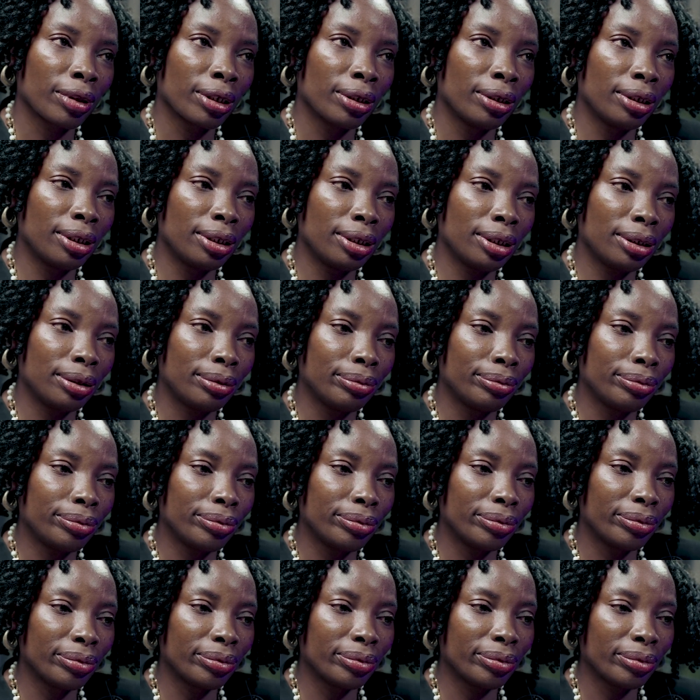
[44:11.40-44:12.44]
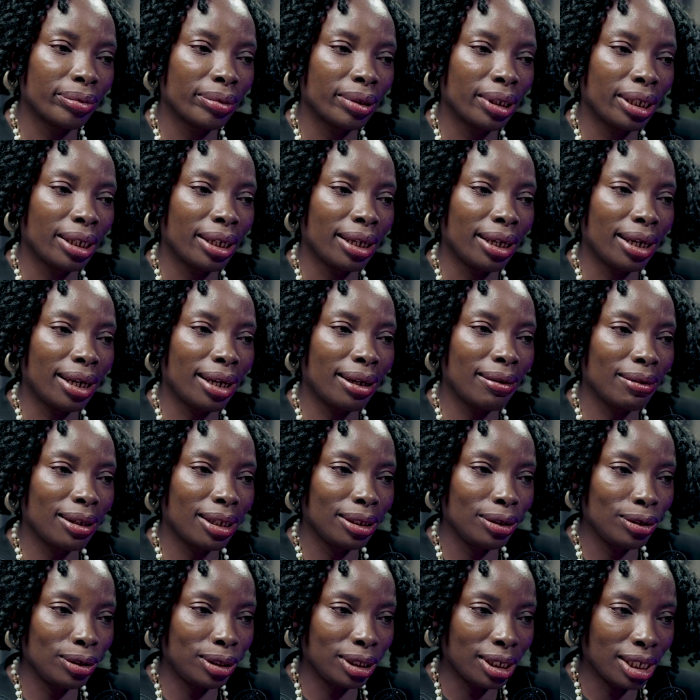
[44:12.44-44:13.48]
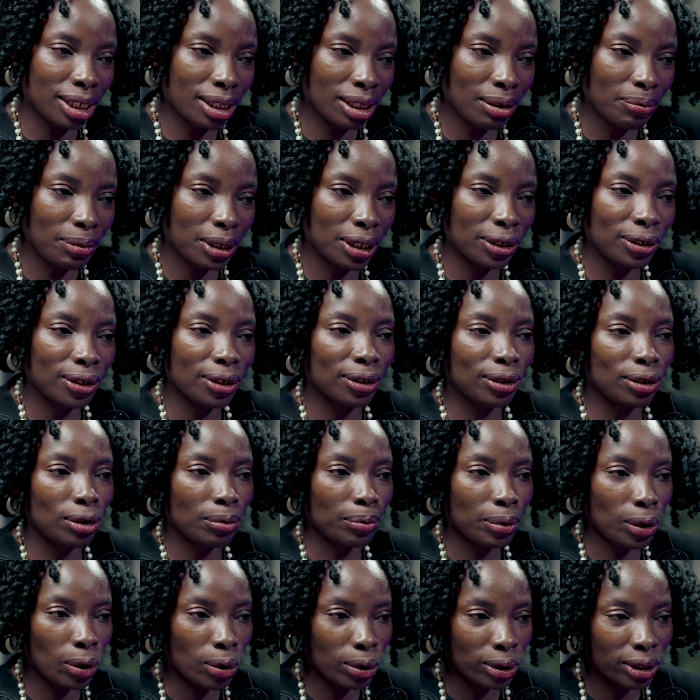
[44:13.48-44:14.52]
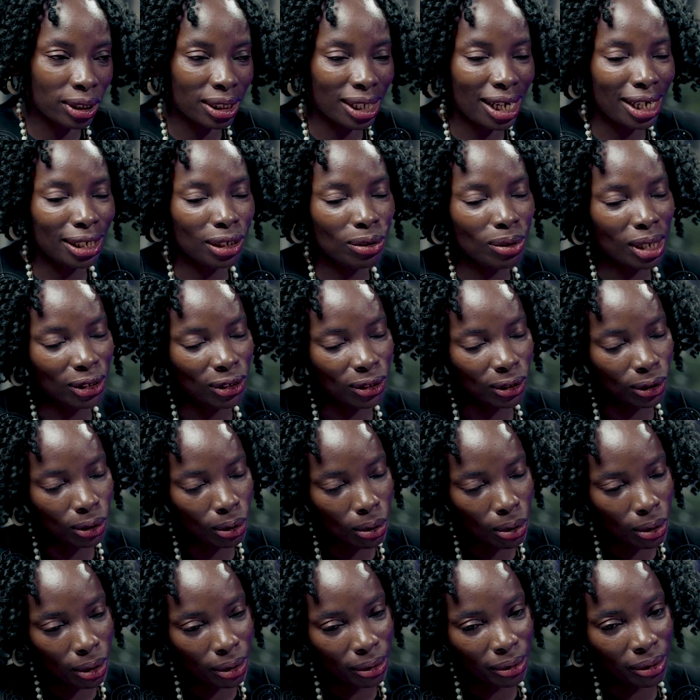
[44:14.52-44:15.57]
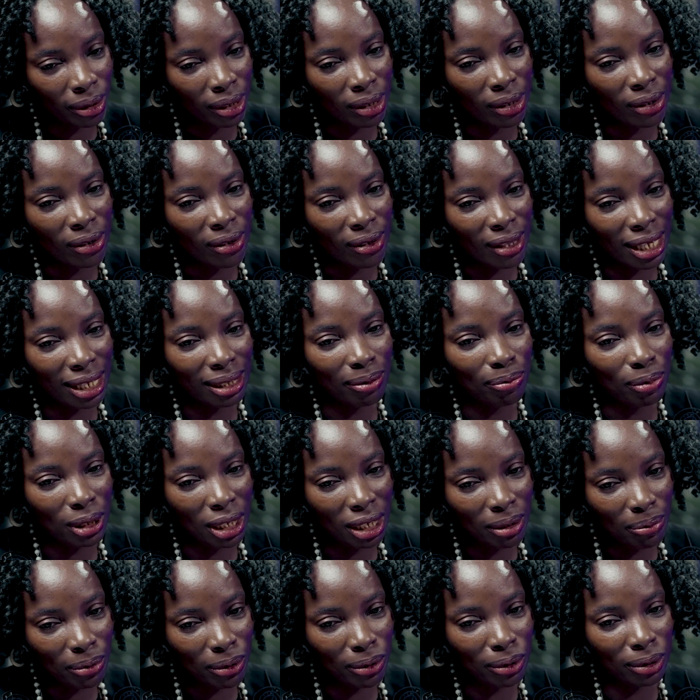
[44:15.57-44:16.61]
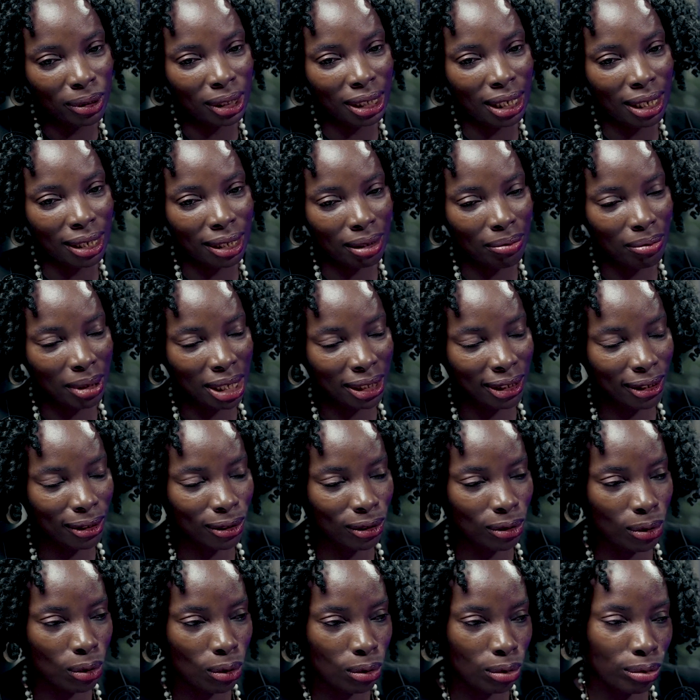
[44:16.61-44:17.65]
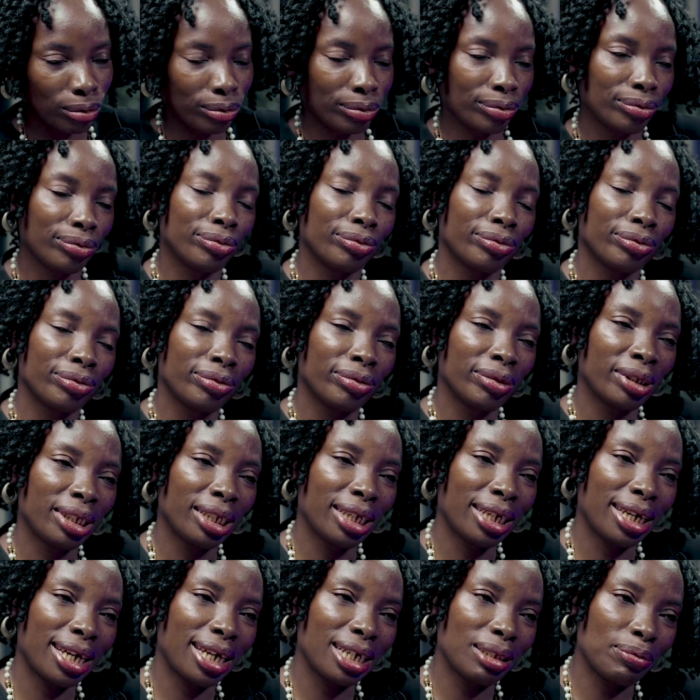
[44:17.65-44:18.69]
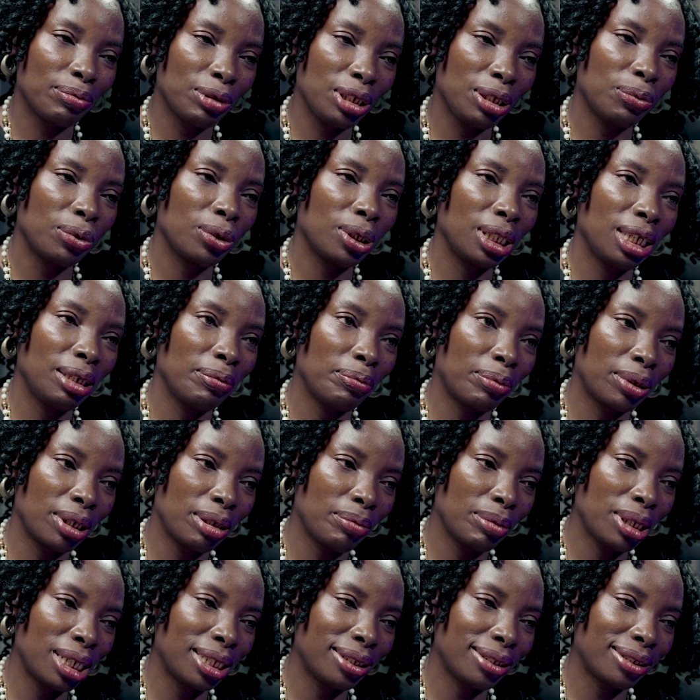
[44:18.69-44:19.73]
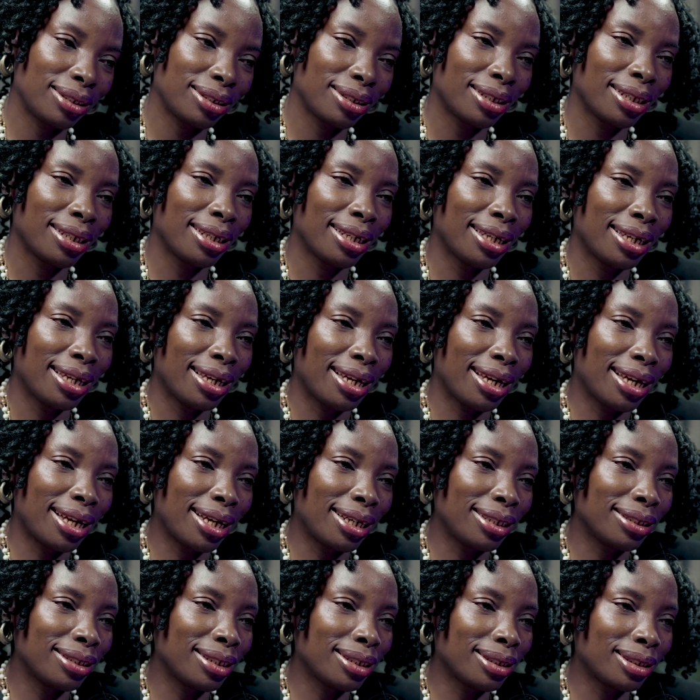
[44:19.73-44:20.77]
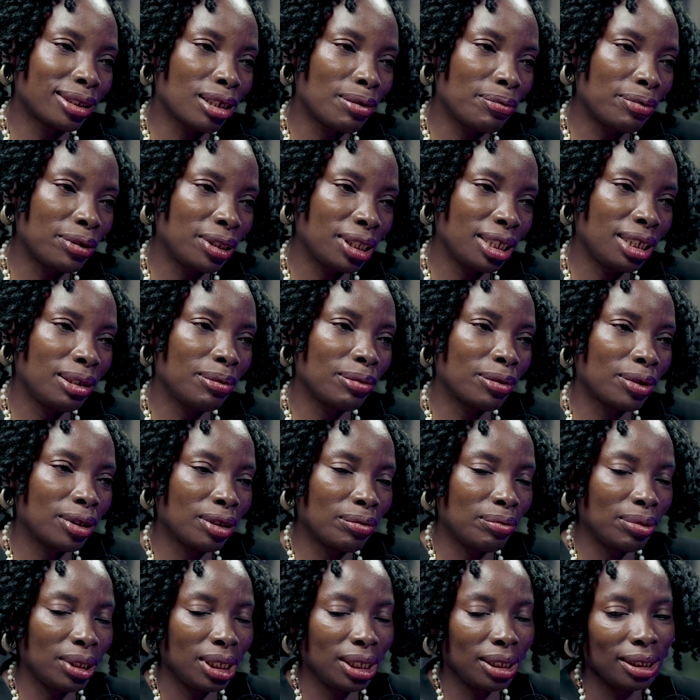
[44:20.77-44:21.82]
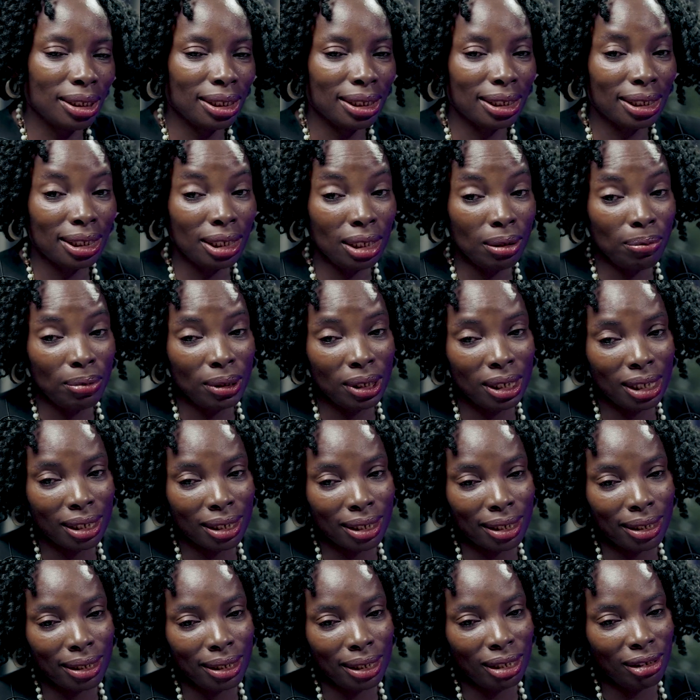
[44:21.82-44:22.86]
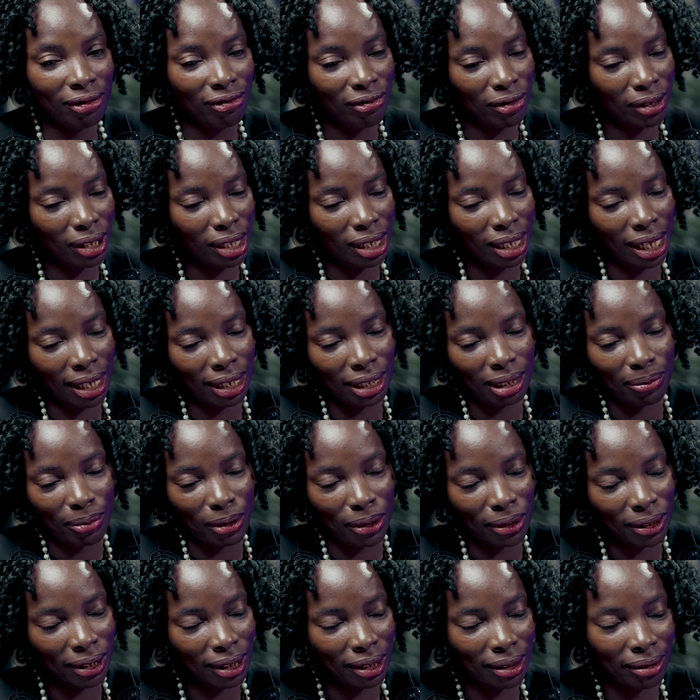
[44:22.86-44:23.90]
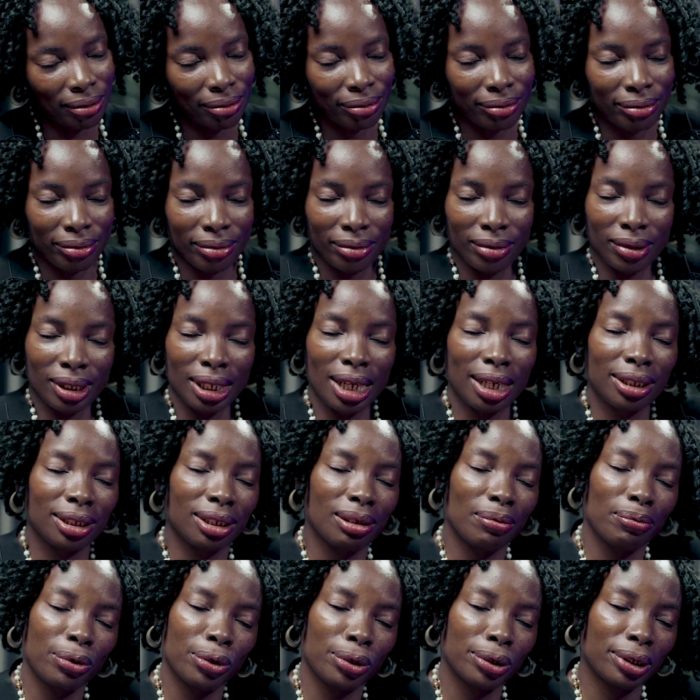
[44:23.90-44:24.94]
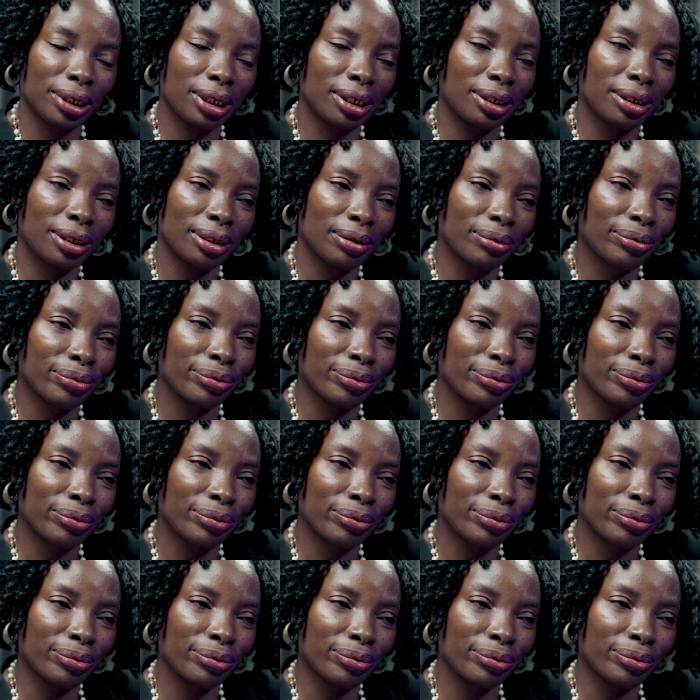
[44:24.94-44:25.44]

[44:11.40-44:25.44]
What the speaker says: And then you take the pictures, you post, and you ensure that people take the message home and people implement. And a sub-theme could be keeping it clean for the next person. That's important.